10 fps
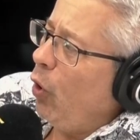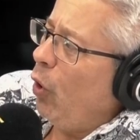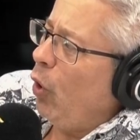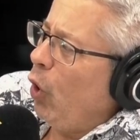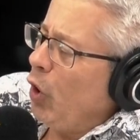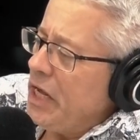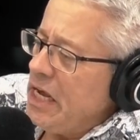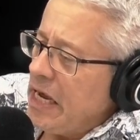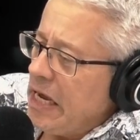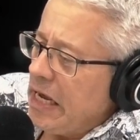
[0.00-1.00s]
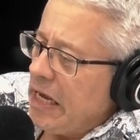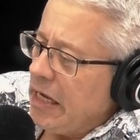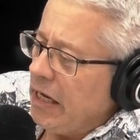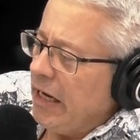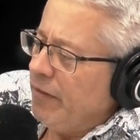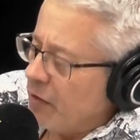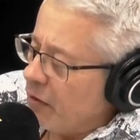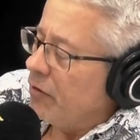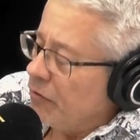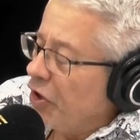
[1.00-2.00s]
Early in
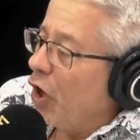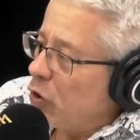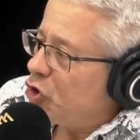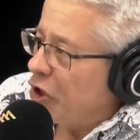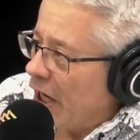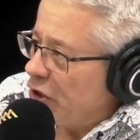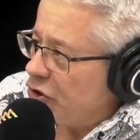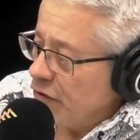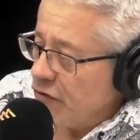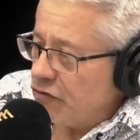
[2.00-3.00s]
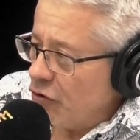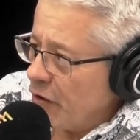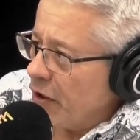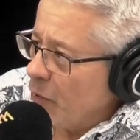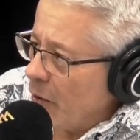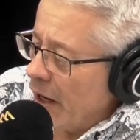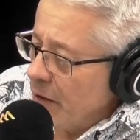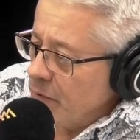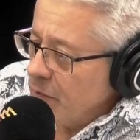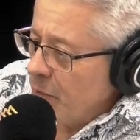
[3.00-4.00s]
the negotiations, certainly
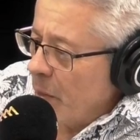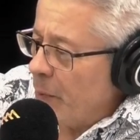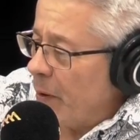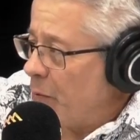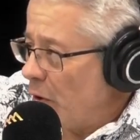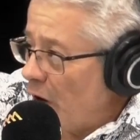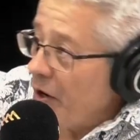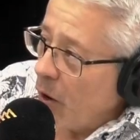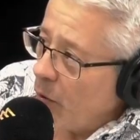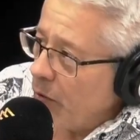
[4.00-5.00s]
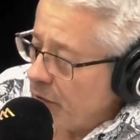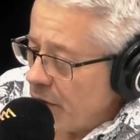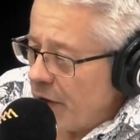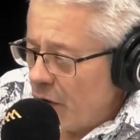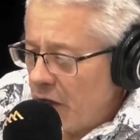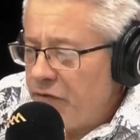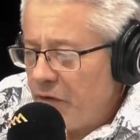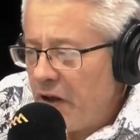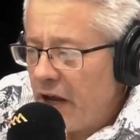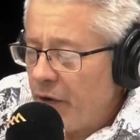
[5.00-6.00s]
around the people I know, and I live
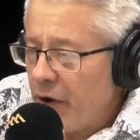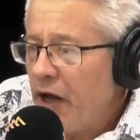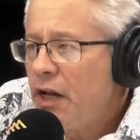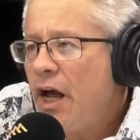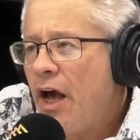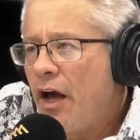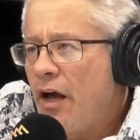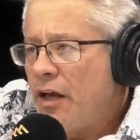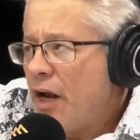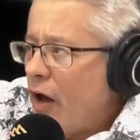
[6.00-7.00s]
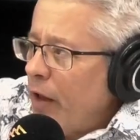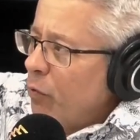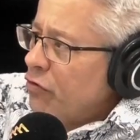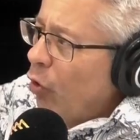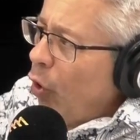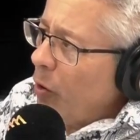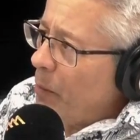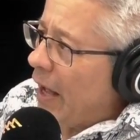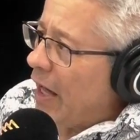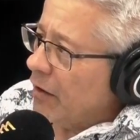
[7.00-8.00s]
in the area, you know, it was all
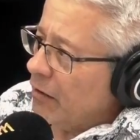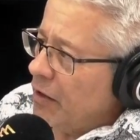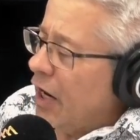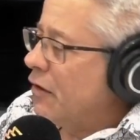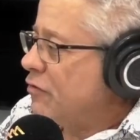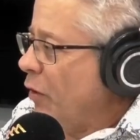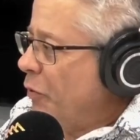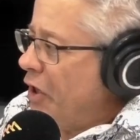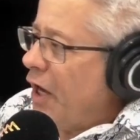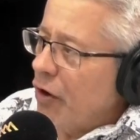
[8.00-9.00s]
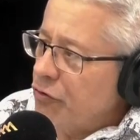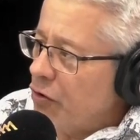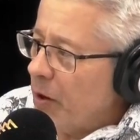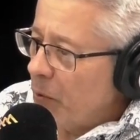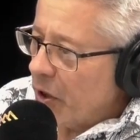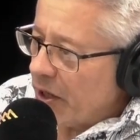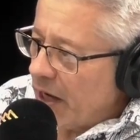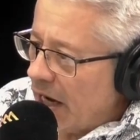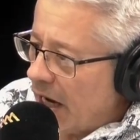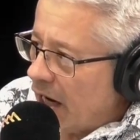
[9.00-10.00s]
about, you know, it's like when you go and try and buy a
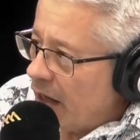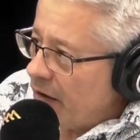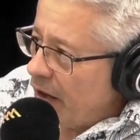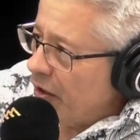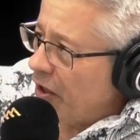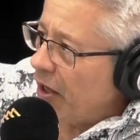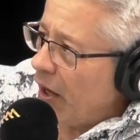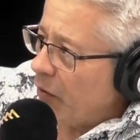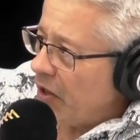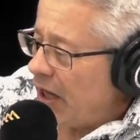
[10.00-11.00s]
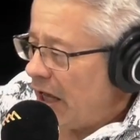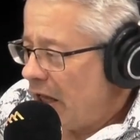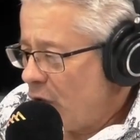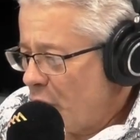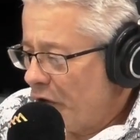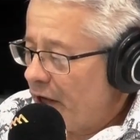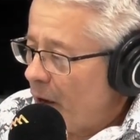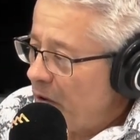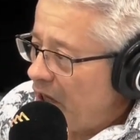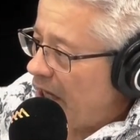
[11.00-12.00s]
car, they're going to go in here, you're going to
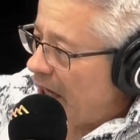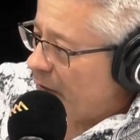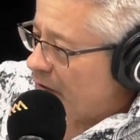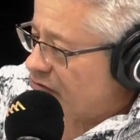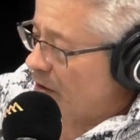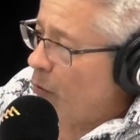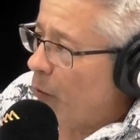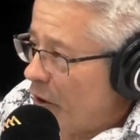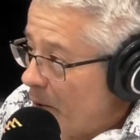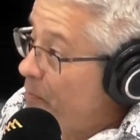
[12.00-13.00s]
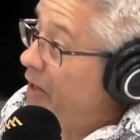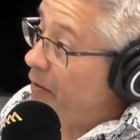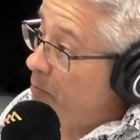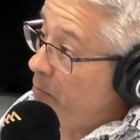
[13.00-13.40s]
come in here, and somewhere we're going to meet in the